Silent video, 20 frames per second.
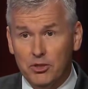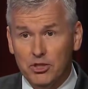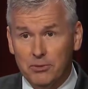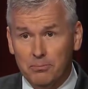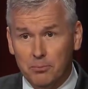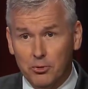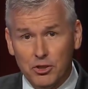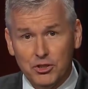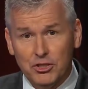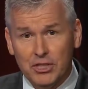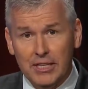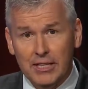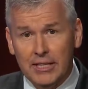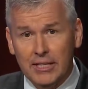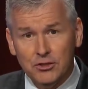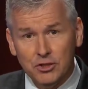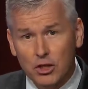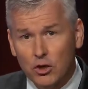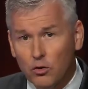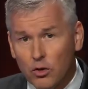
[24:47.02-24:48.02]

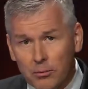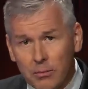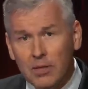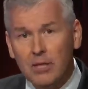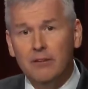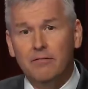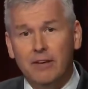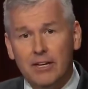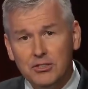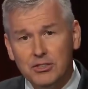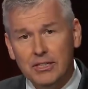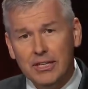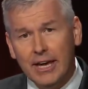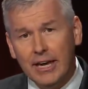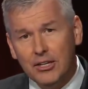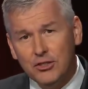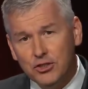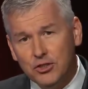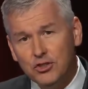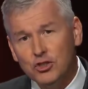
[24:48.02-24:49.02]
proceedings and criminal
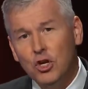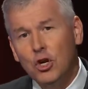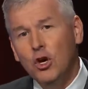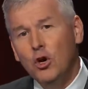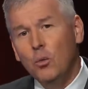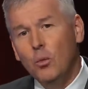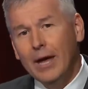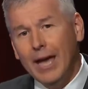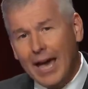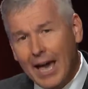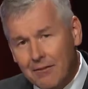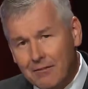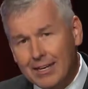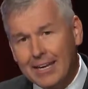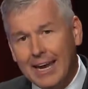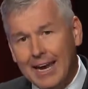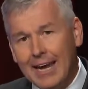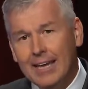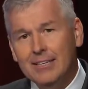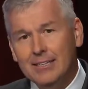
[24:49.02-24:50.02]
investigations, we have have a
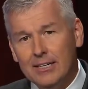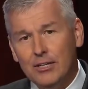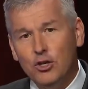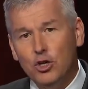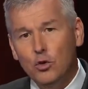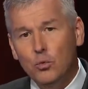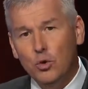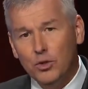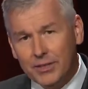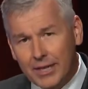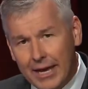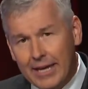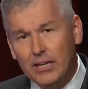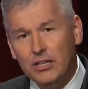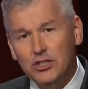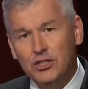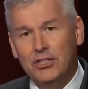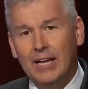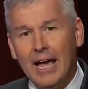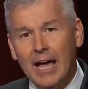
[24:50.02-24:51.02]
candidate who will take
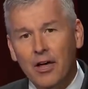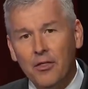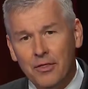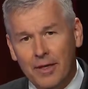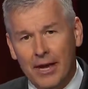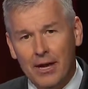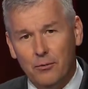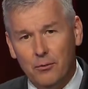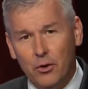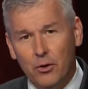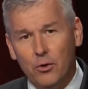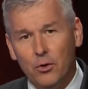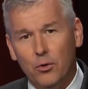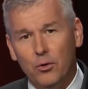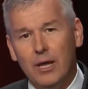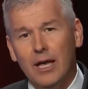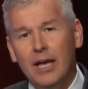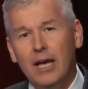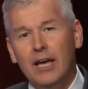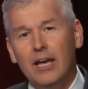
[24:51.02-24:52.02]
us down that
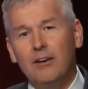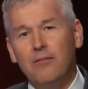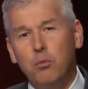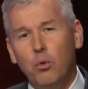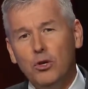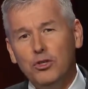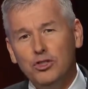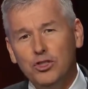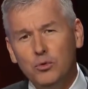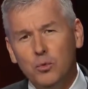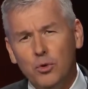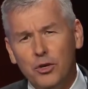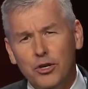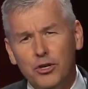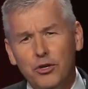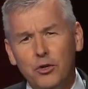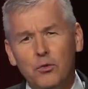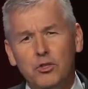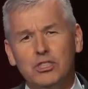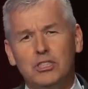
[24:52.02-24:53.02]
road. If what you want to
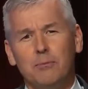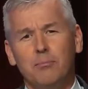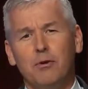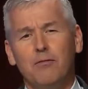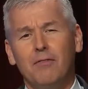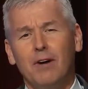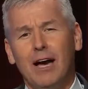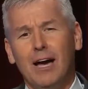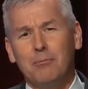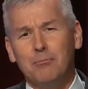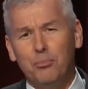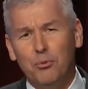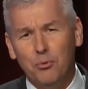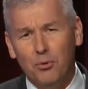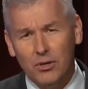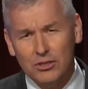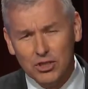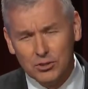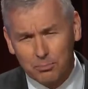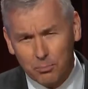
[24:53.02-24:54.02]
do is to provide
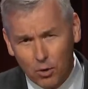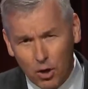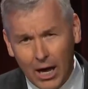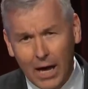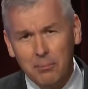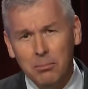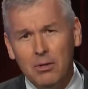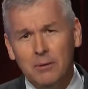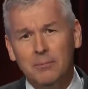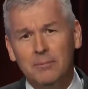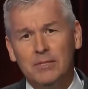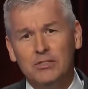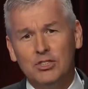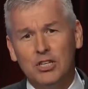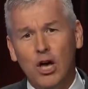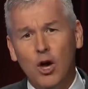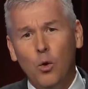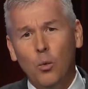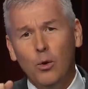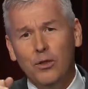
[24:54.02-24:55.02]
problems
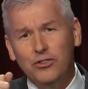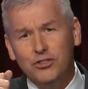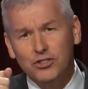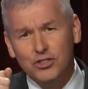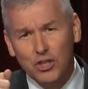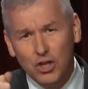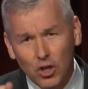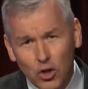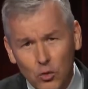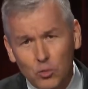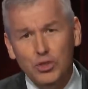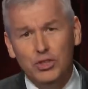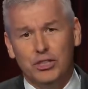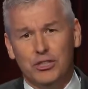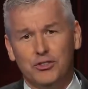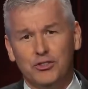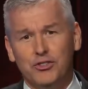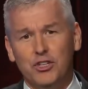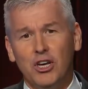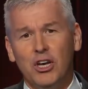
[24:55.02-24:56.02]
with
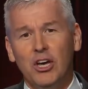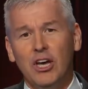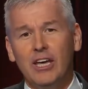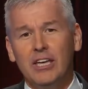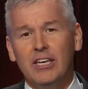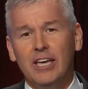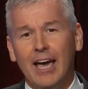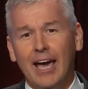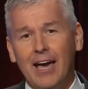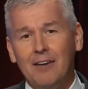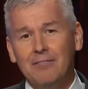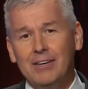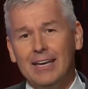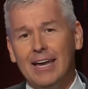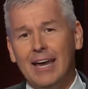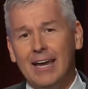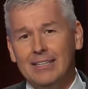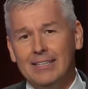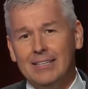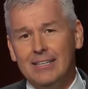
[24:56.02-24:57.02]
solutions, you have a
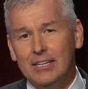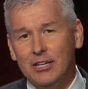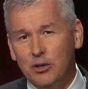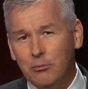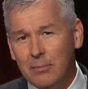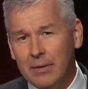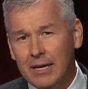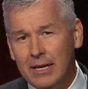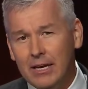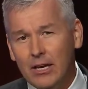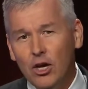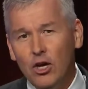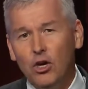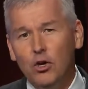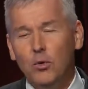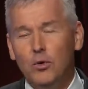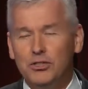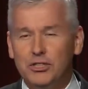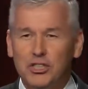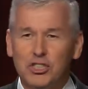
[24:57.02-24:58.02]
candidate in me
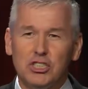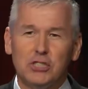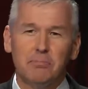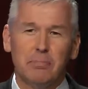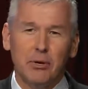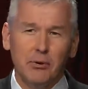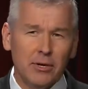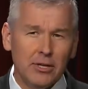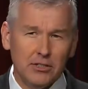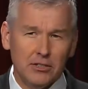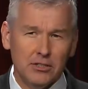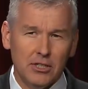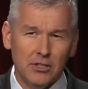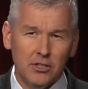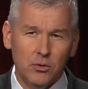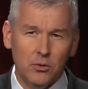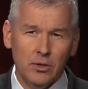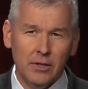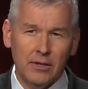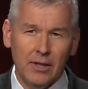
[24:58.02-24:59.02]
who is experienced at
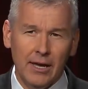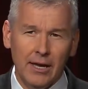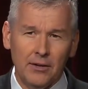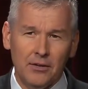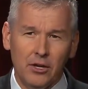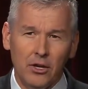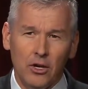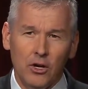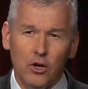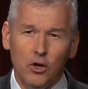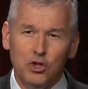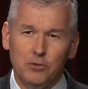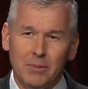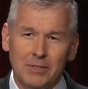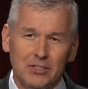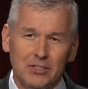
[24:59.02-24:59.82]
doing that, who's been